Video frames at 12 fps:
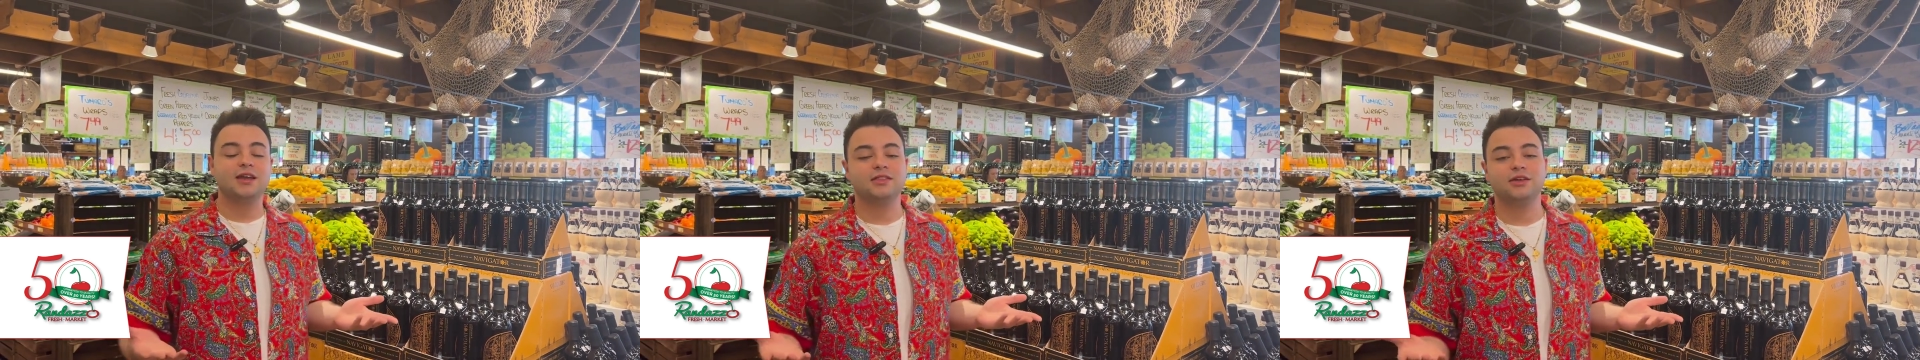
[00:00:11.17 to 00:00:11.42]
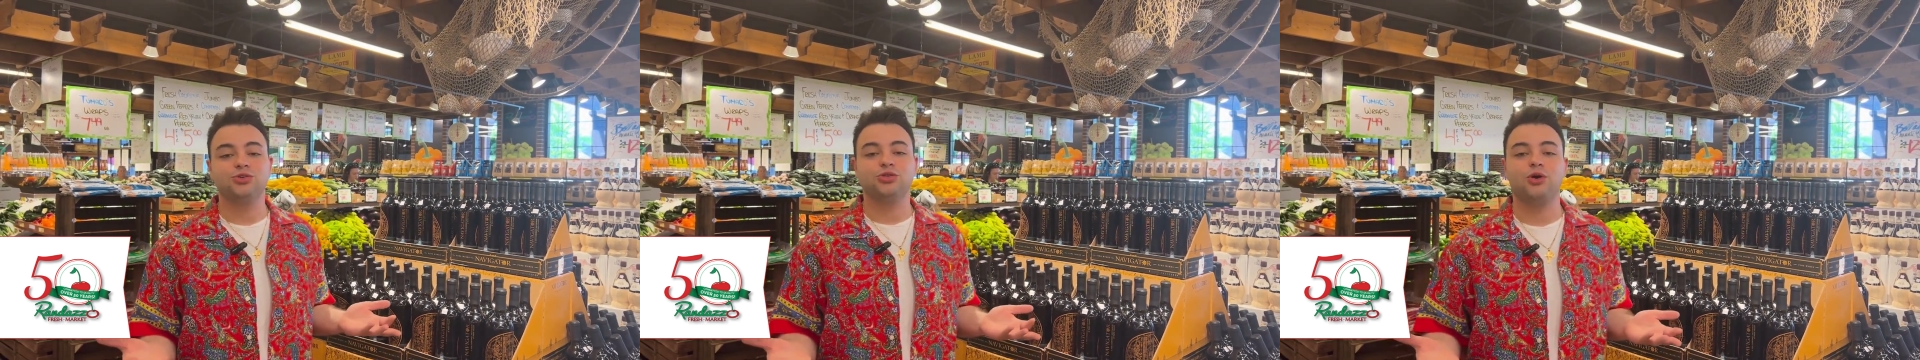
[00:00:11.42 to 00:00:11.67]

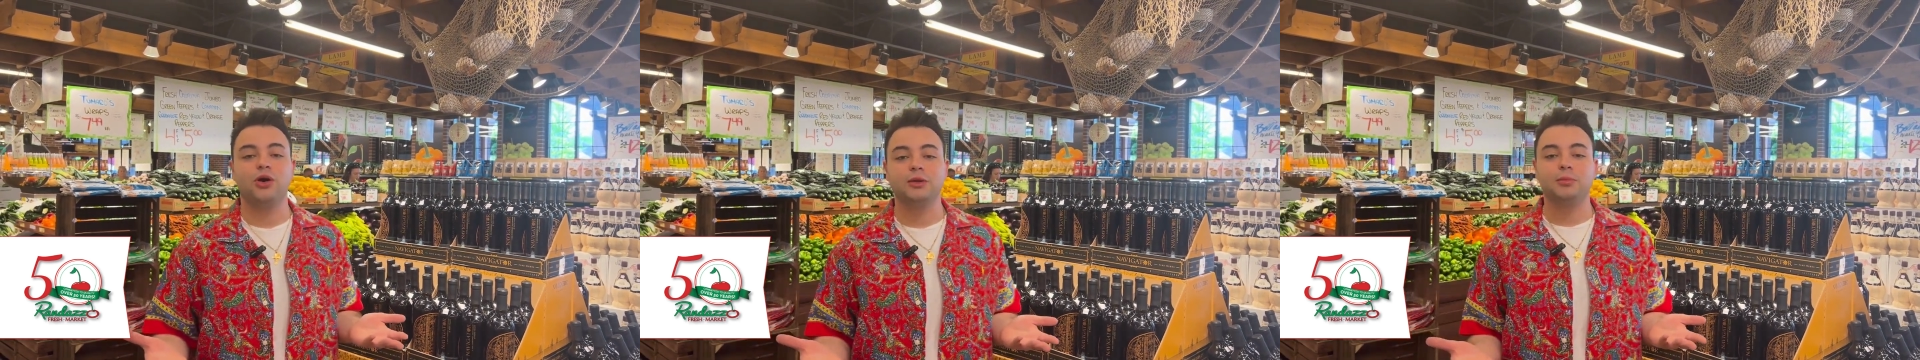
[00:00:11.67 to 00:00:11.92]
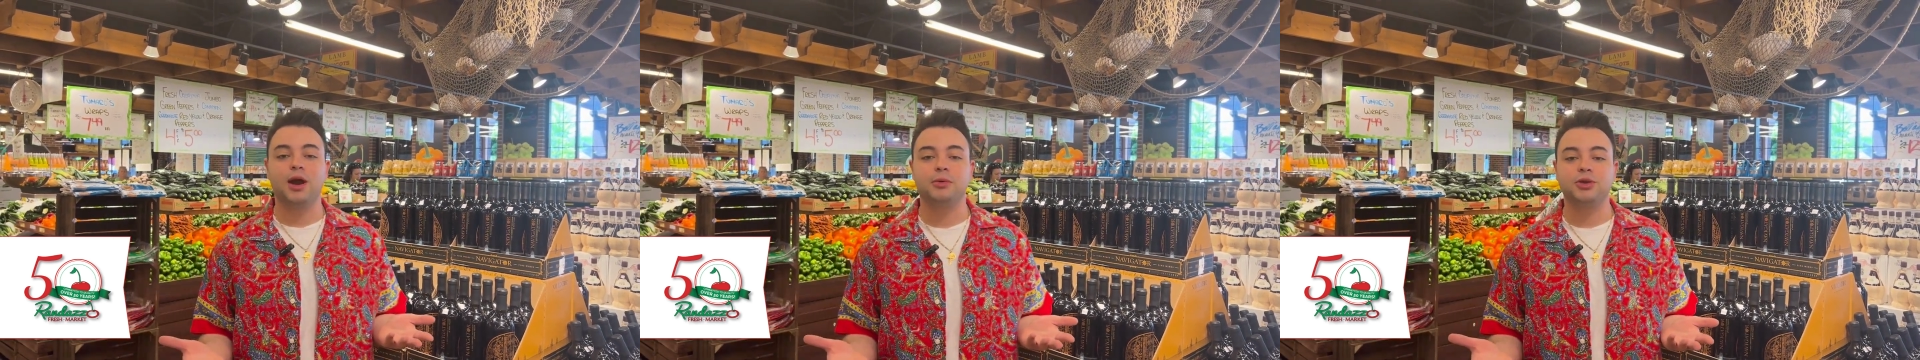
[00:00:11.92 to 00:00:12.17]
anything you throw on
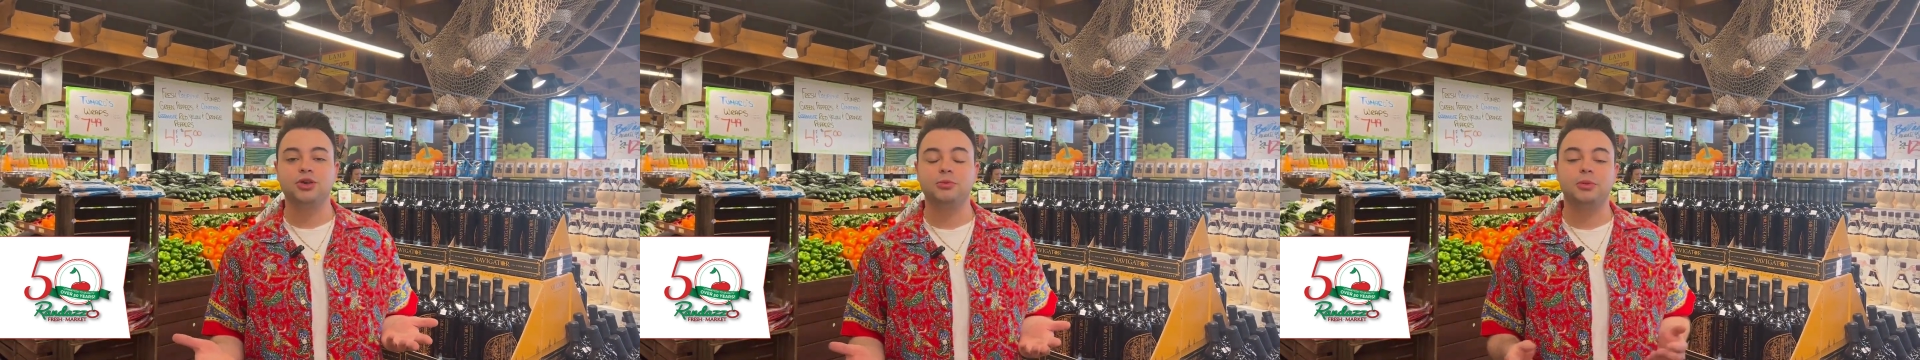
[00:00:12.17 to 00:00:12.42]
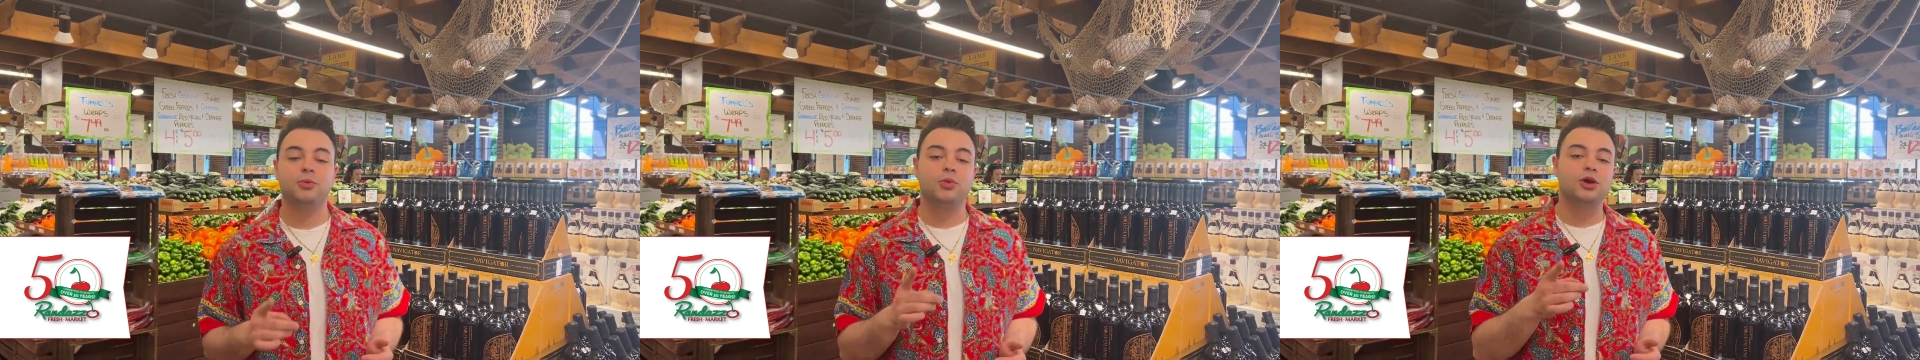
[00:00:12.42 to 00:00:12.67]
the
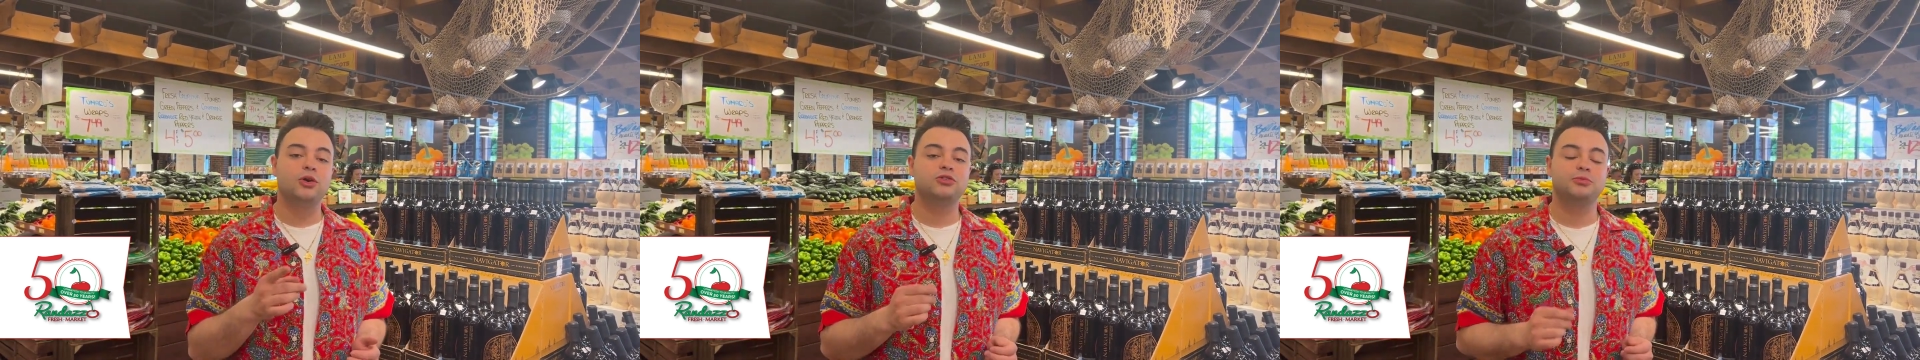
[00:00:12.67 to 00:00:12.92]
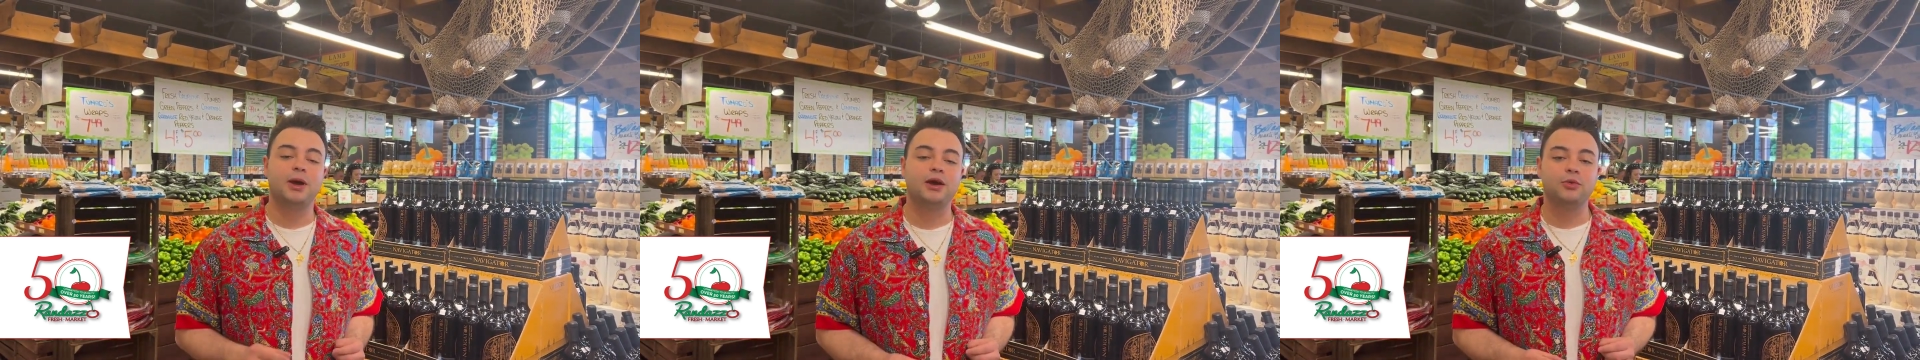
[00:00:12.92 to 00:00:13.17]
barbecue, but what
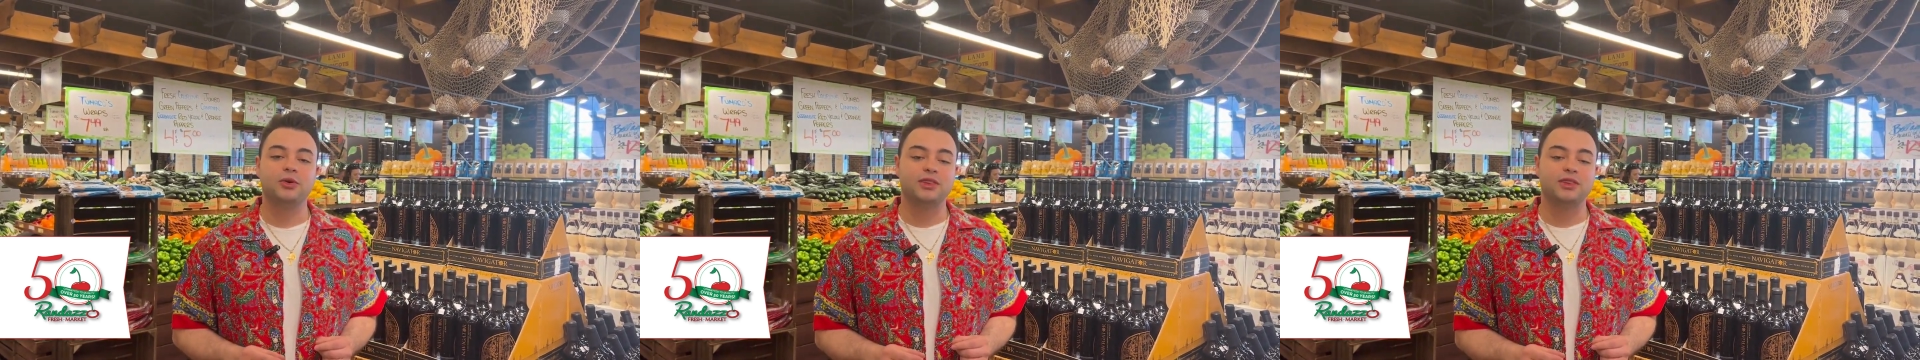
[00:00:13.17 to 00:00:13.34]
goes better